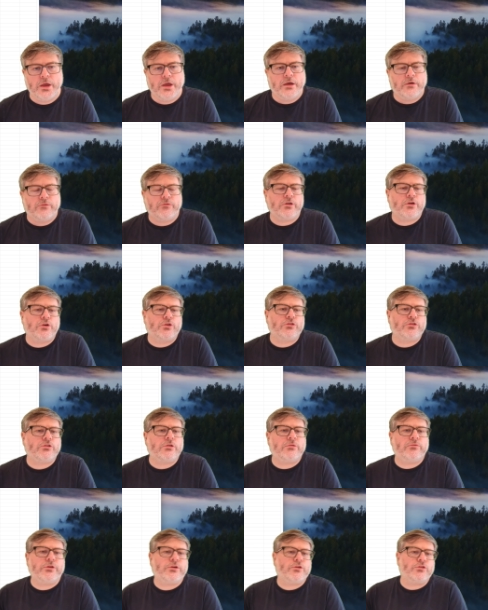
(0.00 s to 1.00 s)

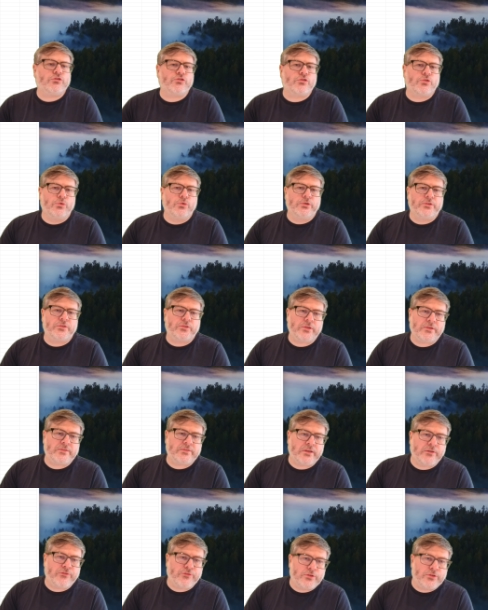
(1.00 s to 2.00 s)
We could choose this
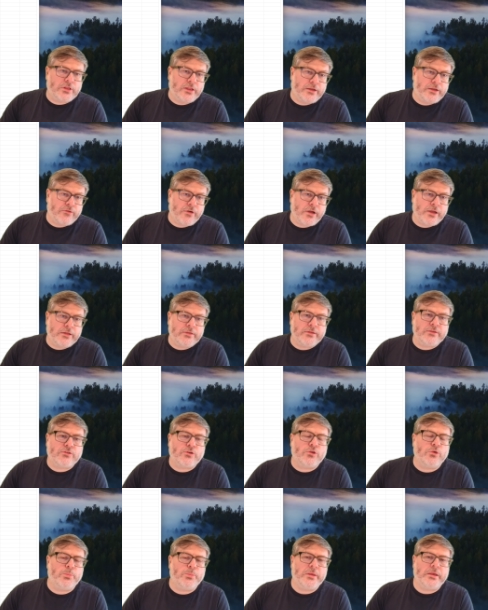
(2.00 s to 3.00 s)
differently, right? This
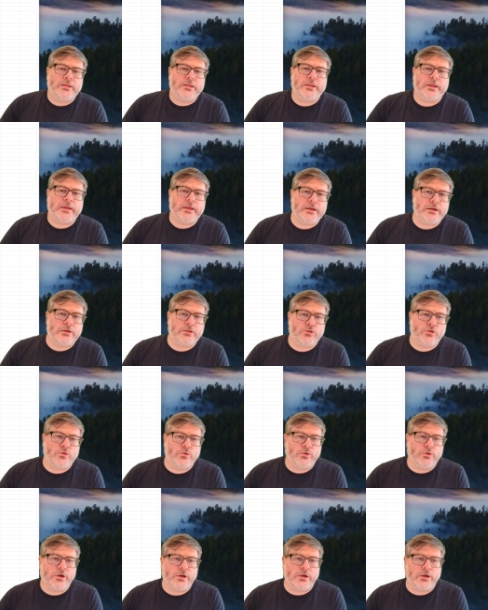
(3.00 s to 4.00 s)
could be a link
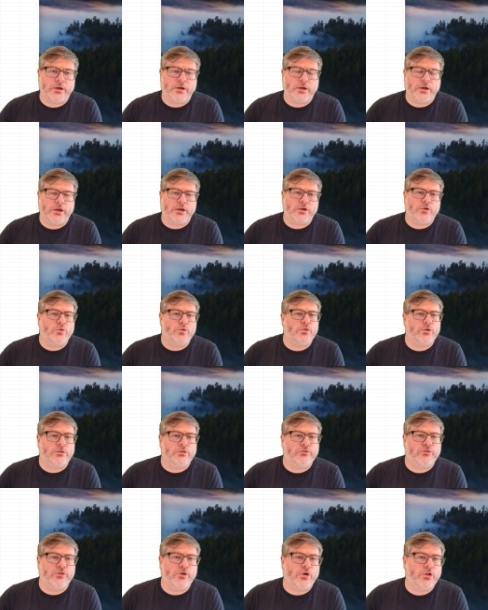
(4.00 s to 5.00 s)
to a
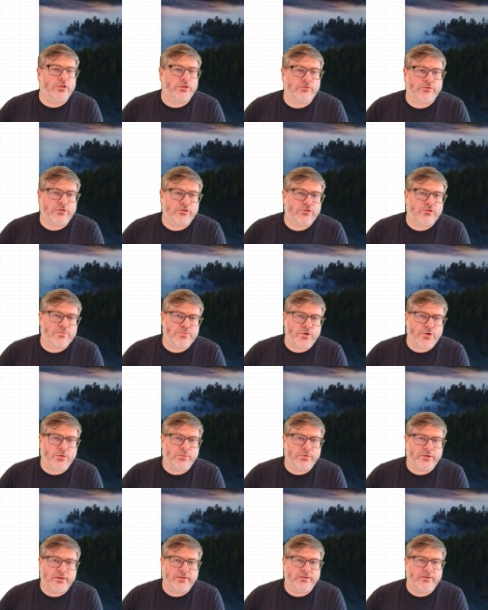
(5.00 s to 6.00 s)
Google folder, which is
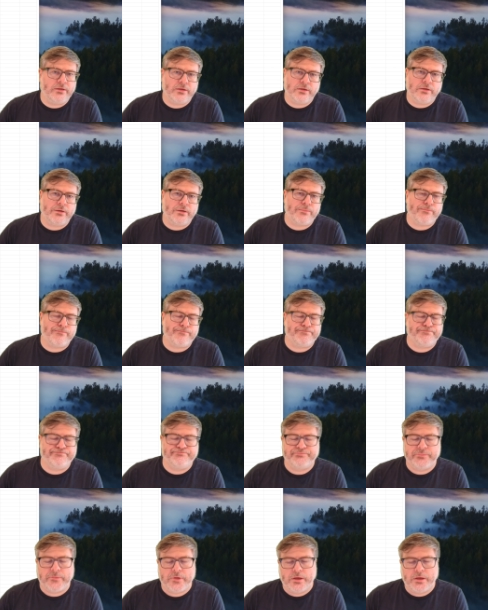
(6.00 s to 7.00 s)
probably
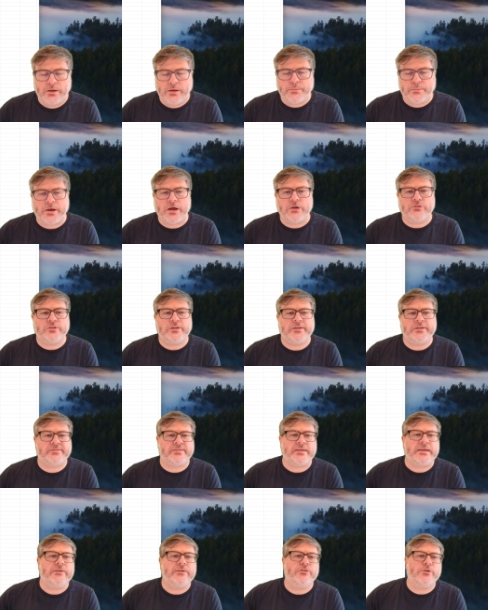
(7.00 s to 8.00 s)
partially
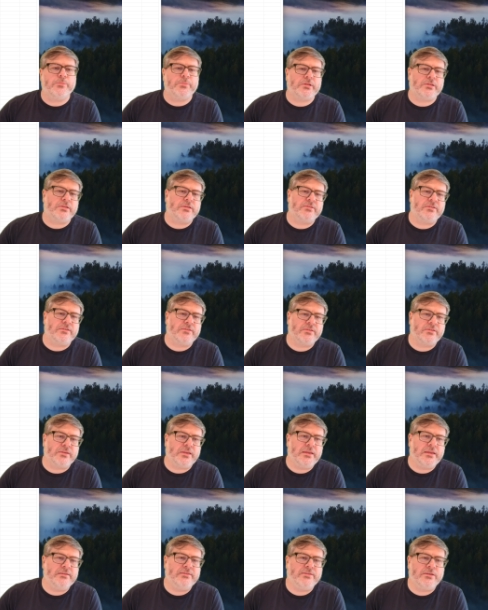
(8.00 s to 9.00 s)
safer, but this is
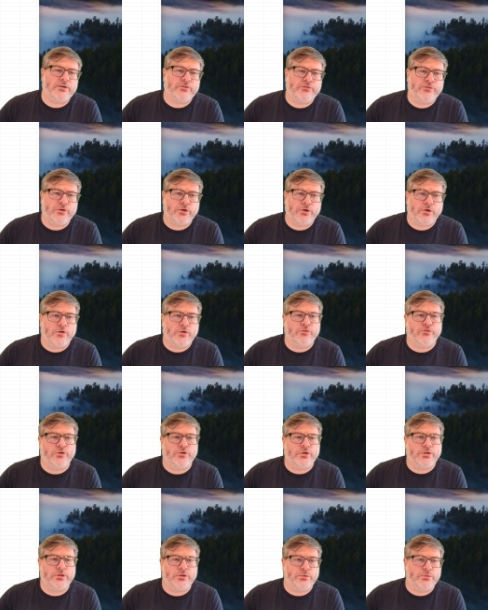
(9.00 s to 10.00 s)
easier
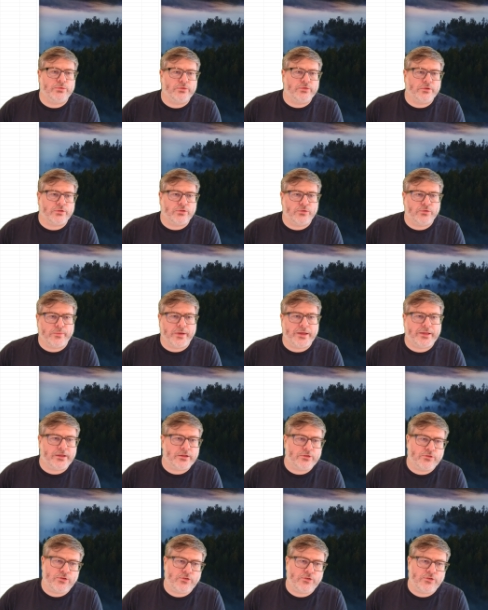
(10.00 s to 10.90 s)
for a user to manage.